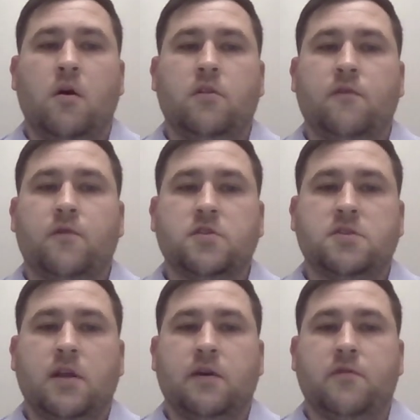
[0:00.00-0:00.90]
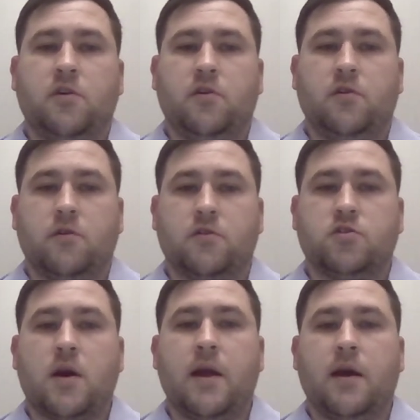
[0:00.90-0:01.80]
The first leg of the nuclear
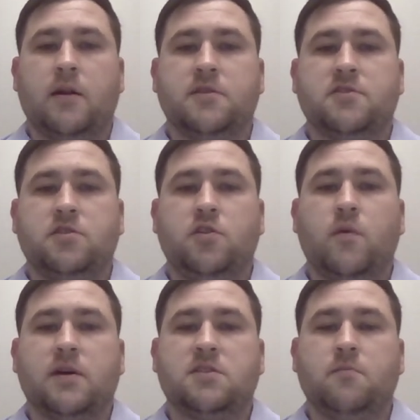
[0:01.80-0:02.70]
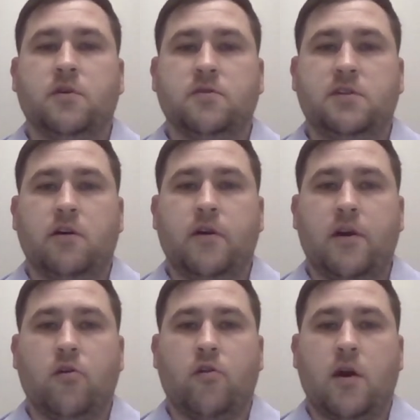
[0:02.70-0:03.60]
triad is the U.S. military
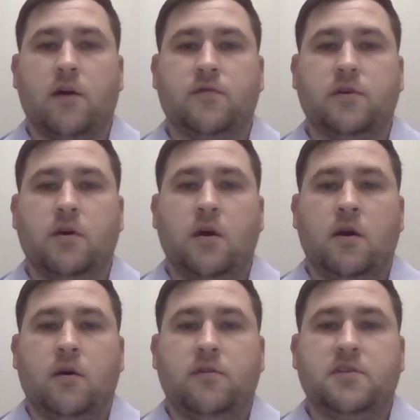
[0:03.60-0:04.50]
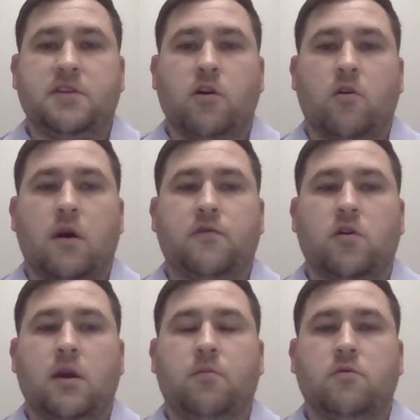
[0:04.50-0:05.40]
aircraft. These aircraft are
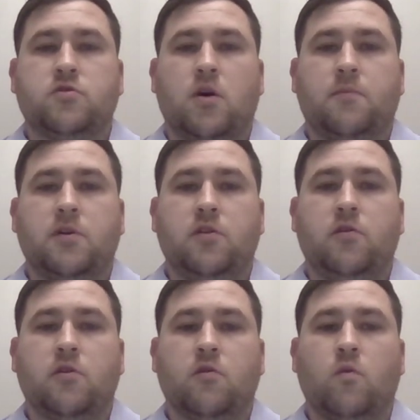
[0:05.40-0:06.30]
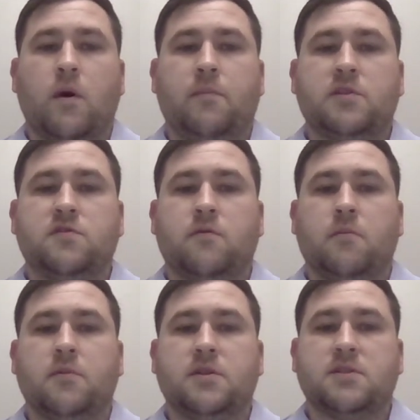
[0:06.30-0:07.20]
capable of dropping nuclear weapons
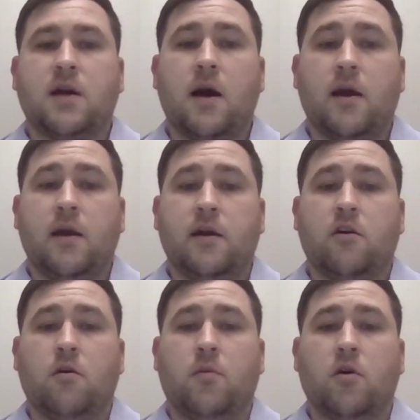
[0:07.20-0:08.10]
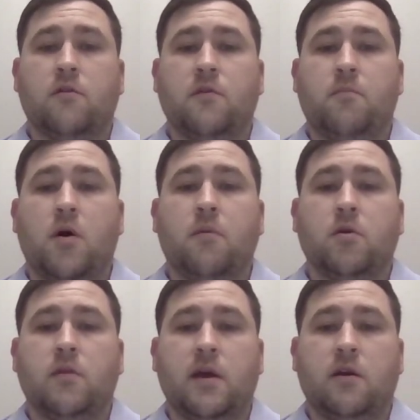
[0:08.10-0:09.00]
from the sky and are a part of the
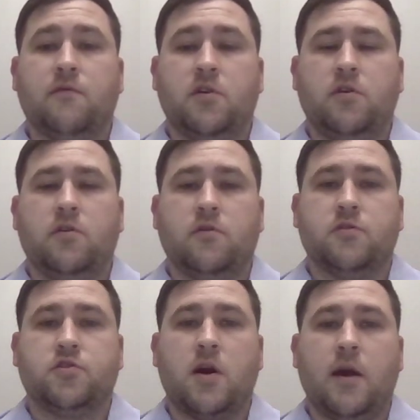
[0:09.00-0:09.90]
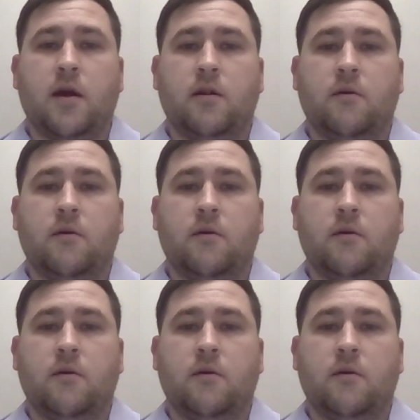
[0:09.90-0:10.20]
bomber leg of the nuclear triad.